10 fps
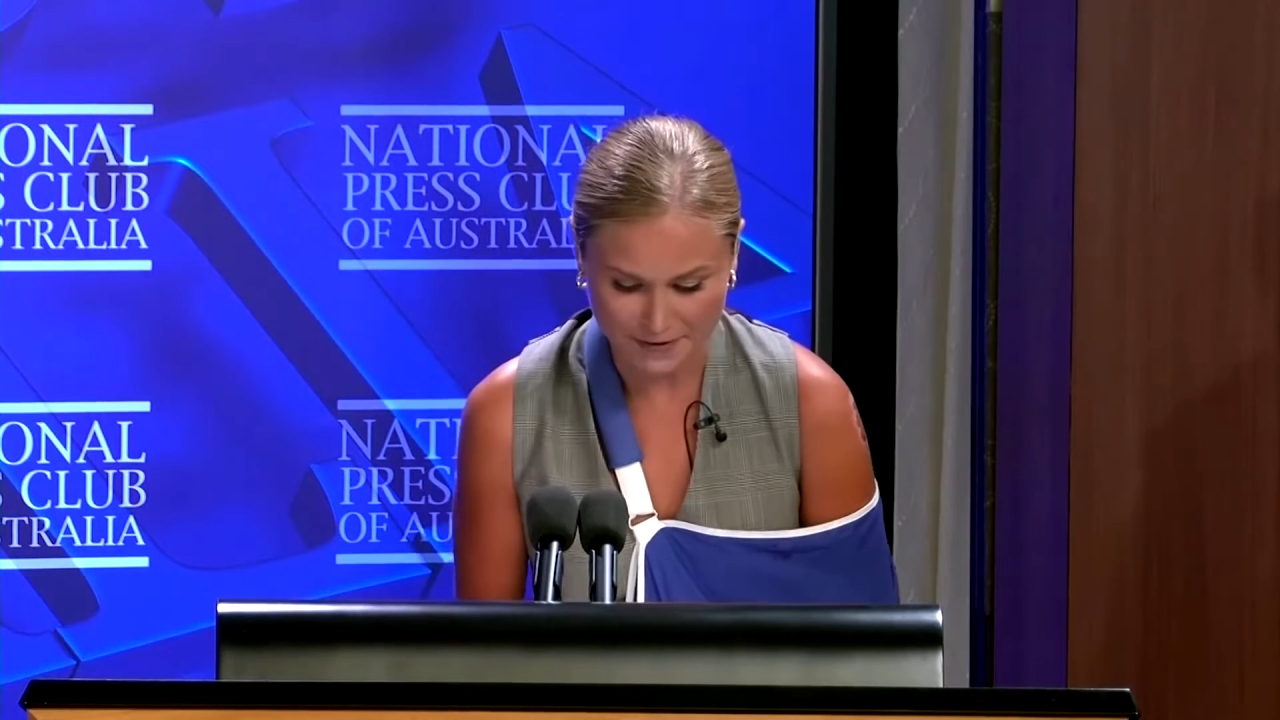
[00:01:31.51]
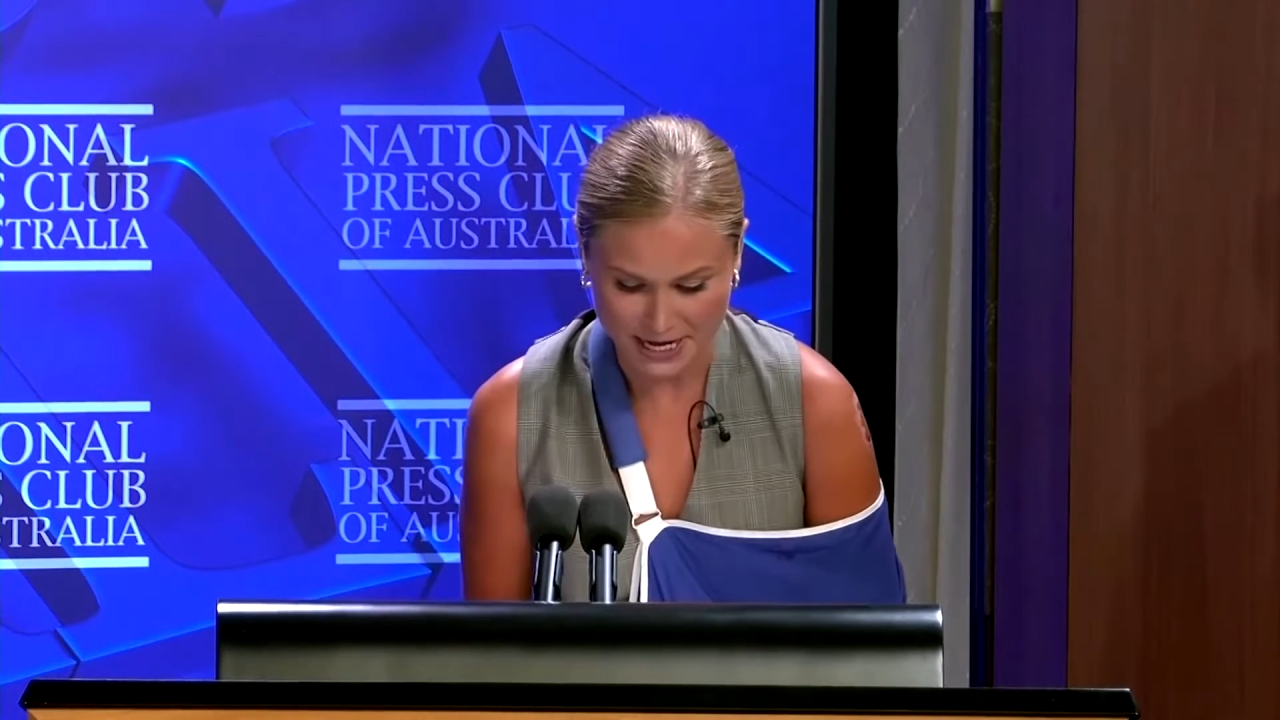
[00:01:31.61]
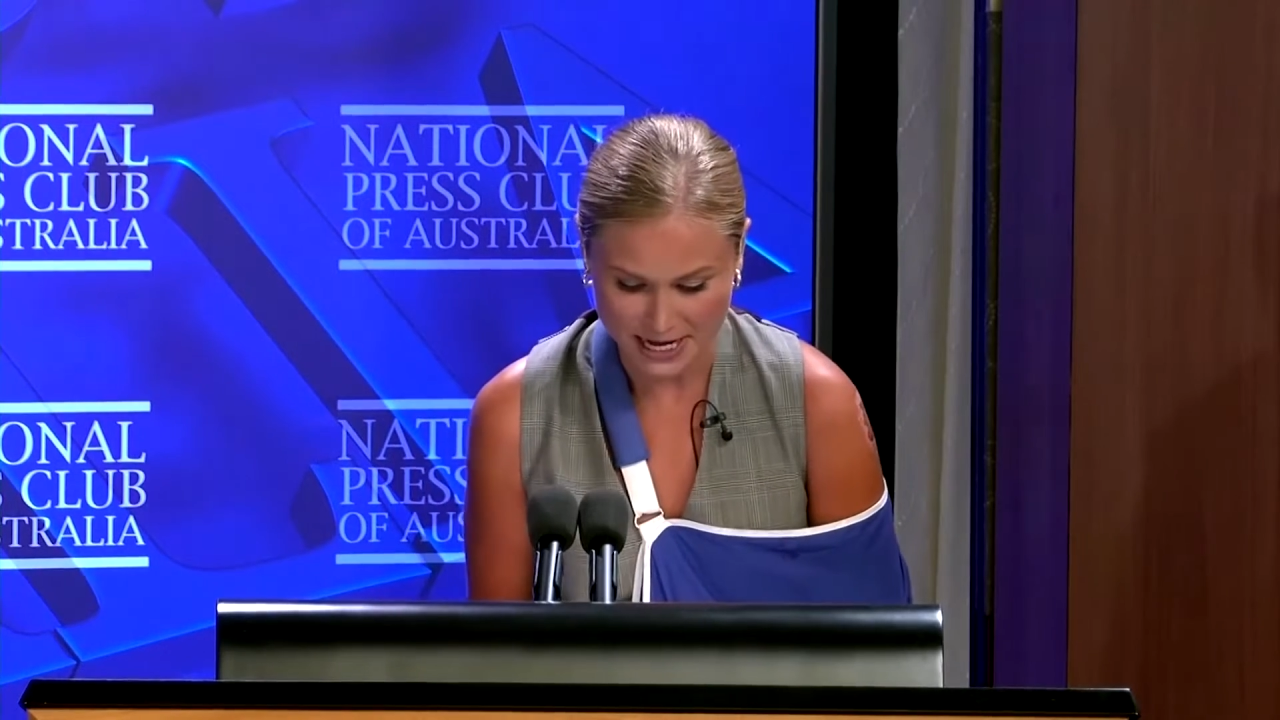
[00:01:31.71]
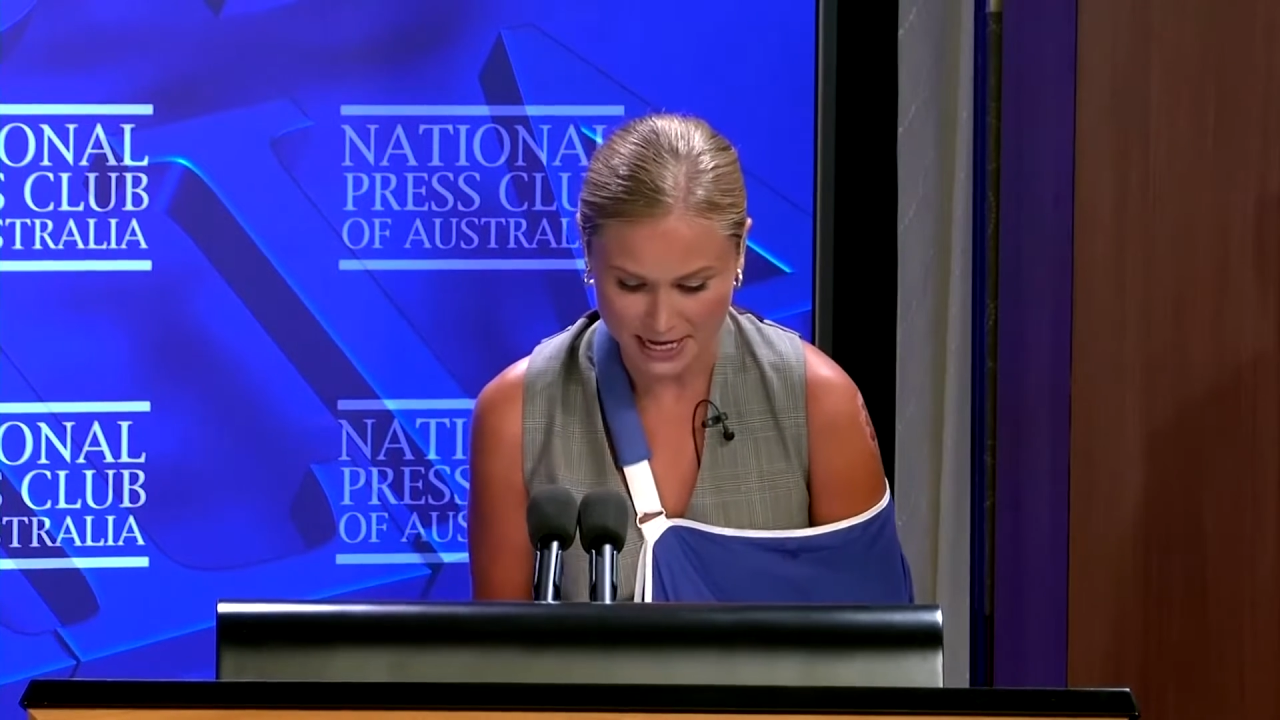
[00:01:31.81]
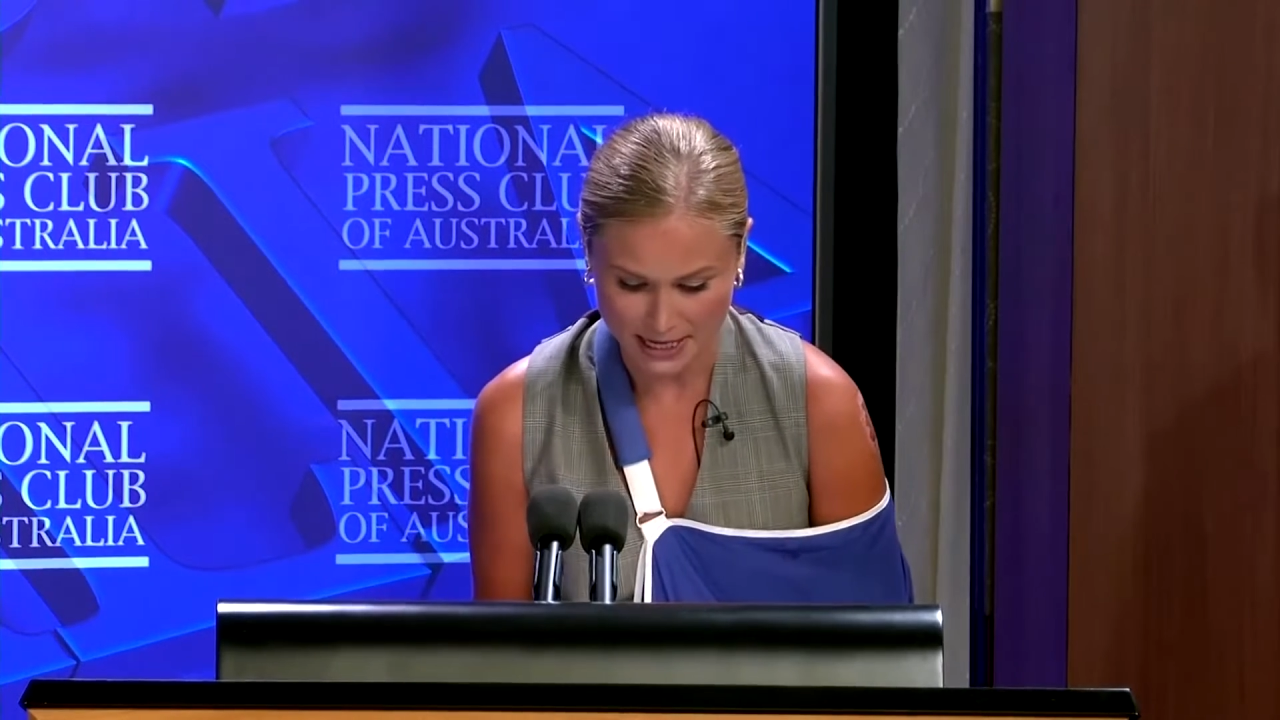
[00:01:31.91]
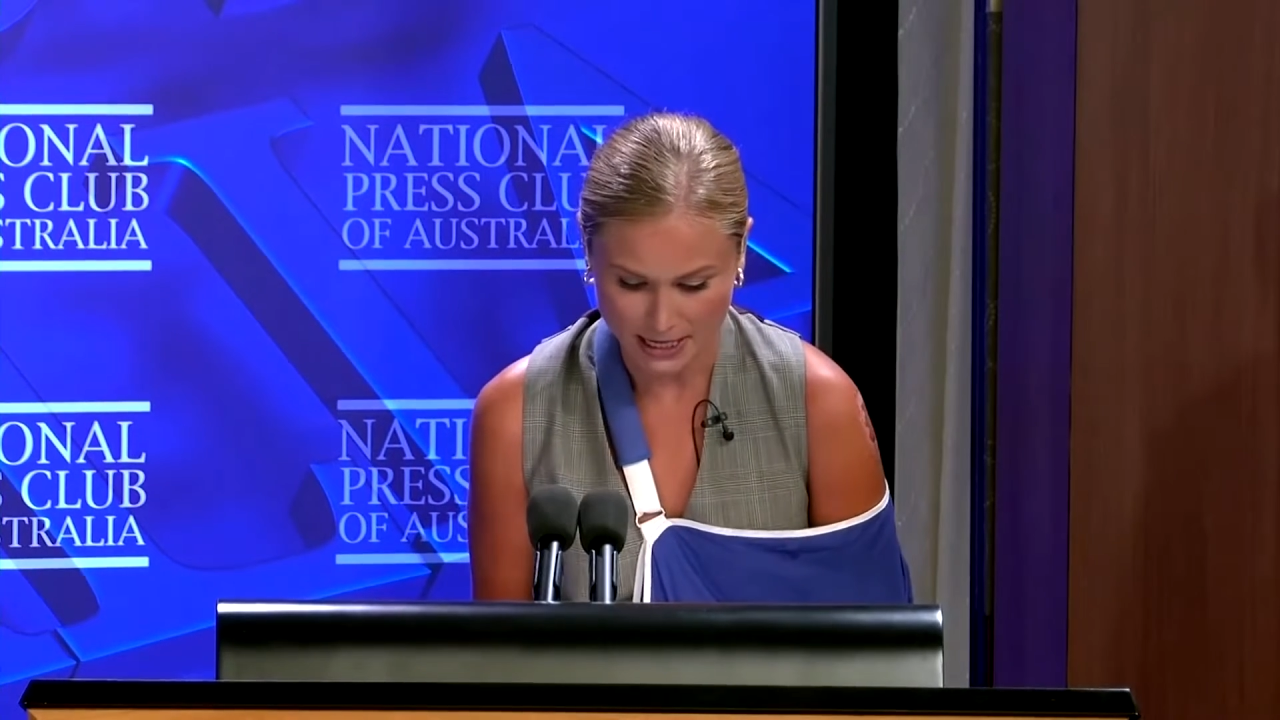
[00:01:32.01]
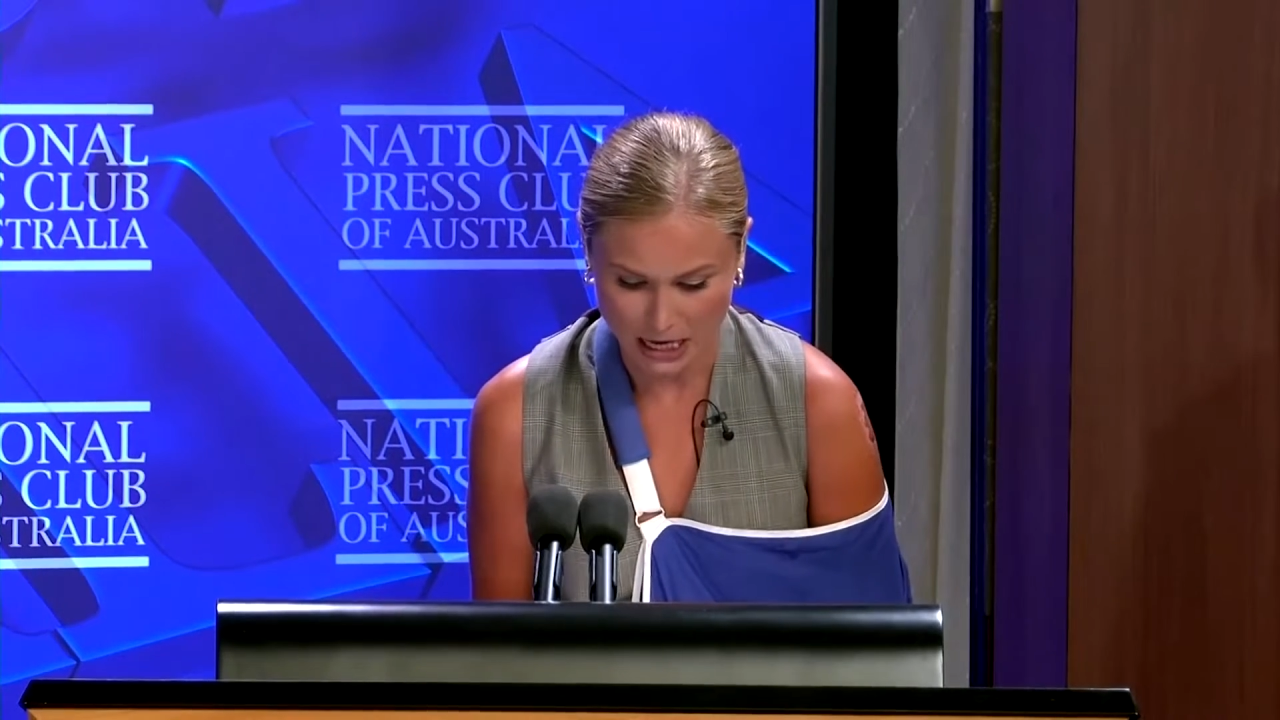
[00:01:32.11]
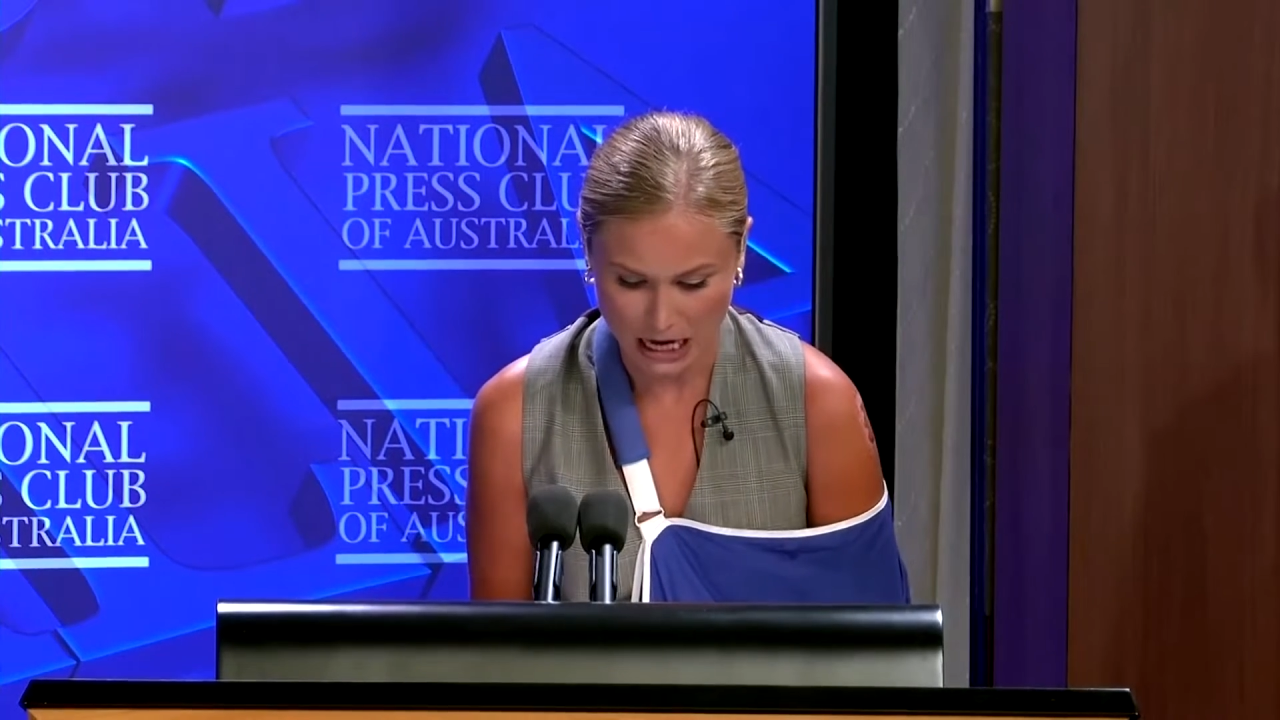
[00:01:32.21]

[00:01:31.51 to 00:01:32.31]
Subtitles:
fear,